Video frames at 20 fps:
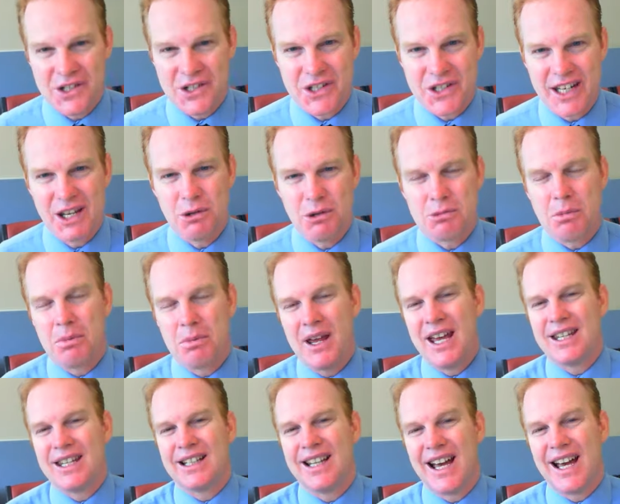That he was
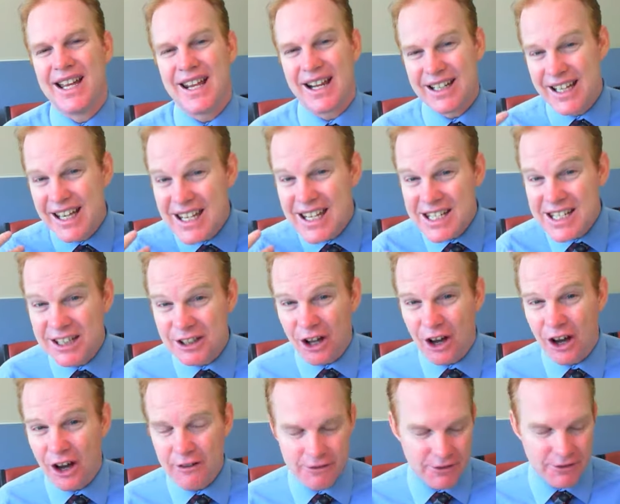prepared to lay down his
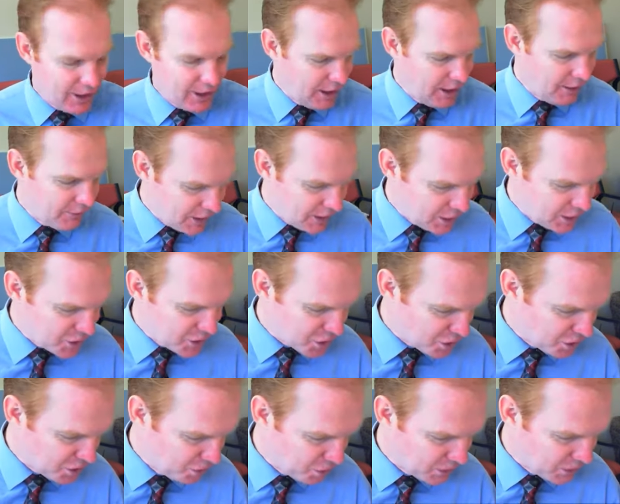life for his
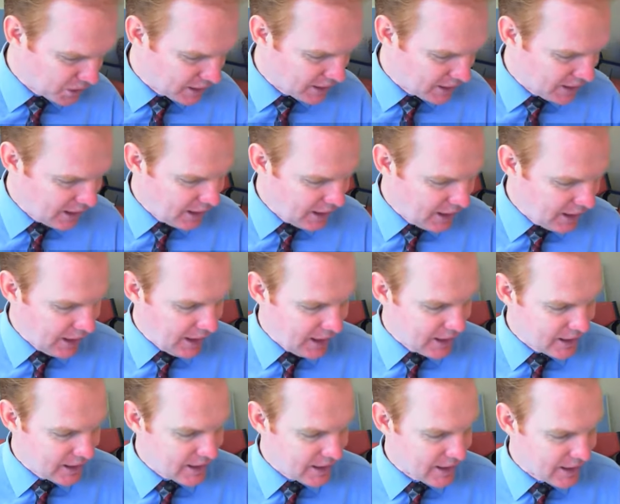children,
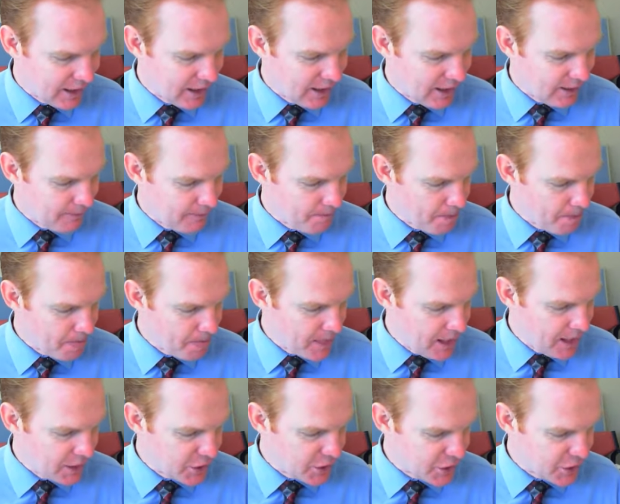and
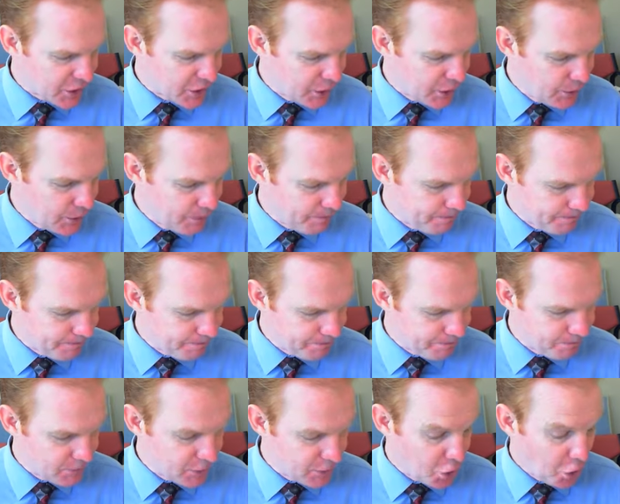so
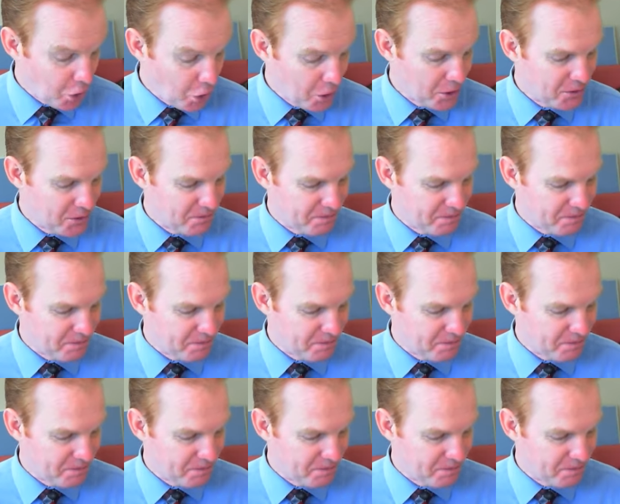God,